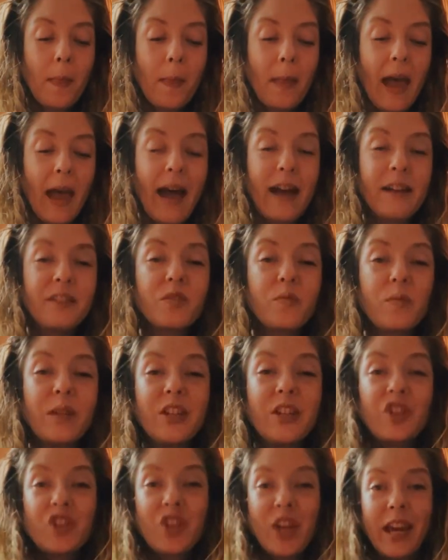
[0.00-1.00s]
As we
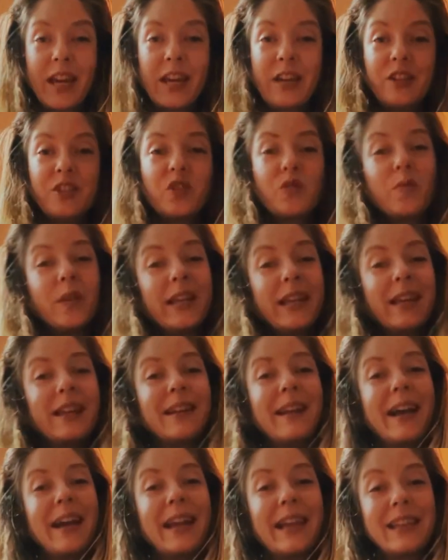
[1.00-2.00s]
change, we
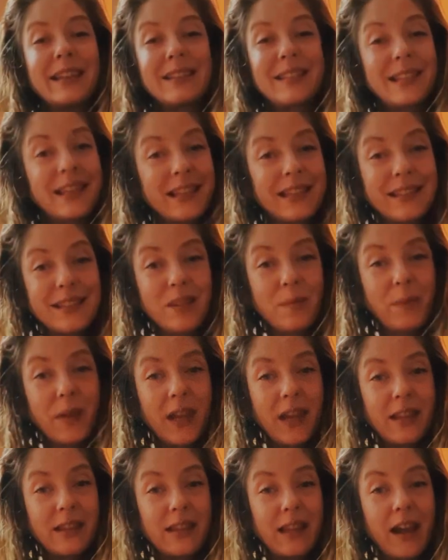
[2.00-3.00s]
cannot
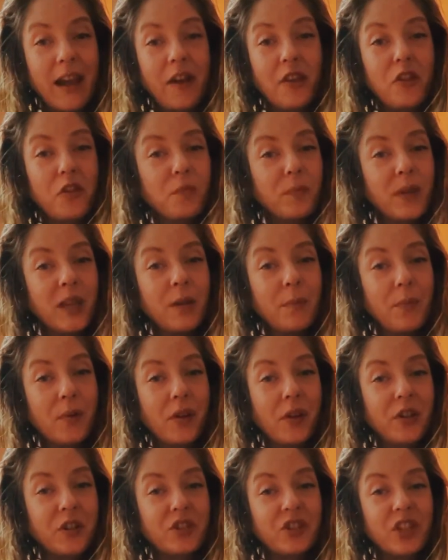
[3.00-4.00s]
anticipate that other people
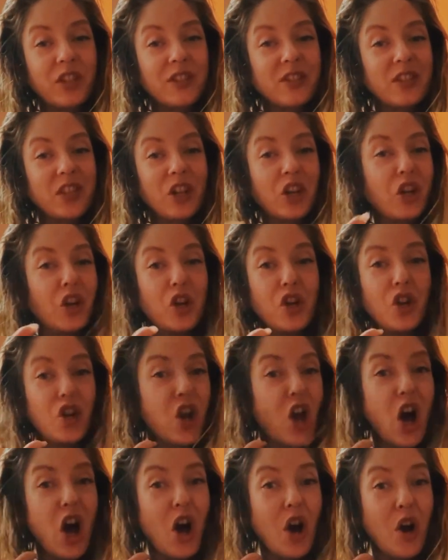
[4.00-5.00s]
are just going to
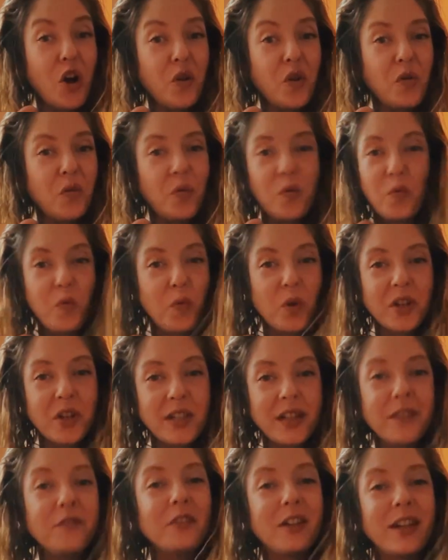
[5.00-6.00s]
know we're
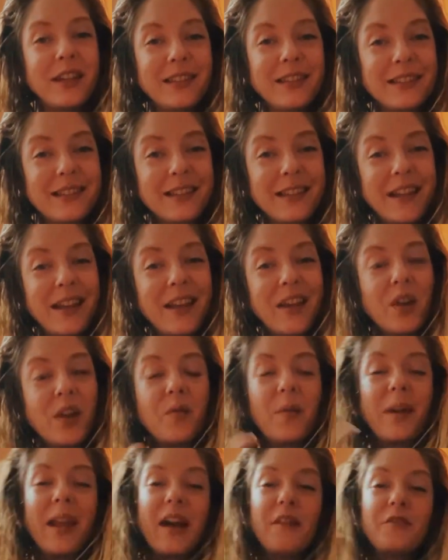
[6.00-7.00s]
different.
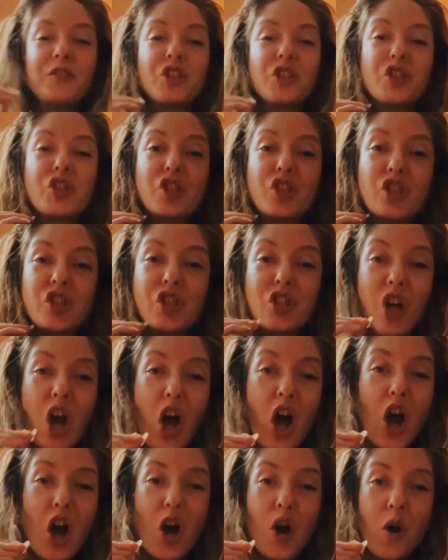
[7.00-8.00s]
We have to
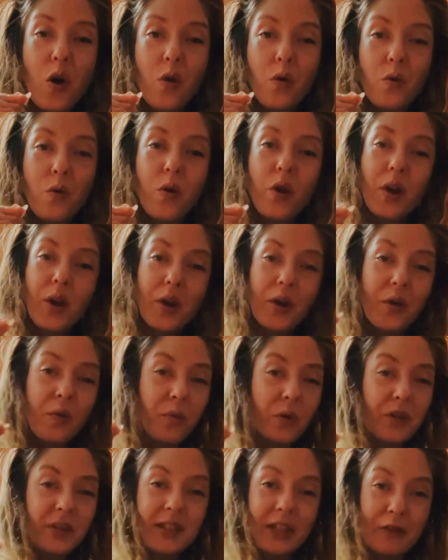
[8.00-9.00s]
show
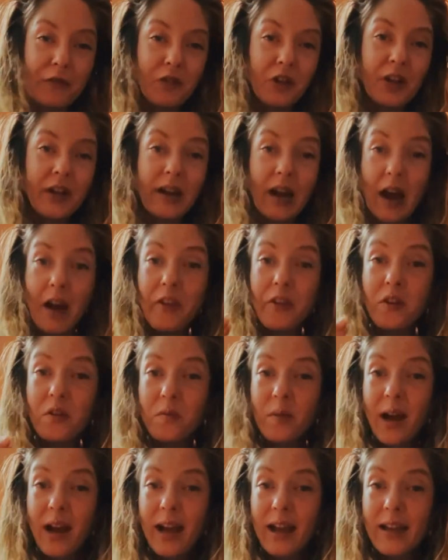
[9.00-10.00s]
we're different.
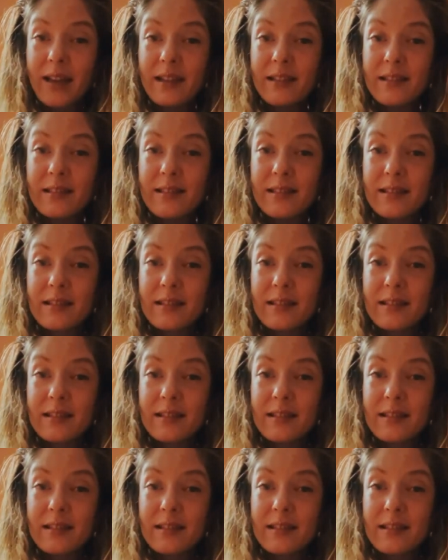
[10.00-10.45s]
Otherwise,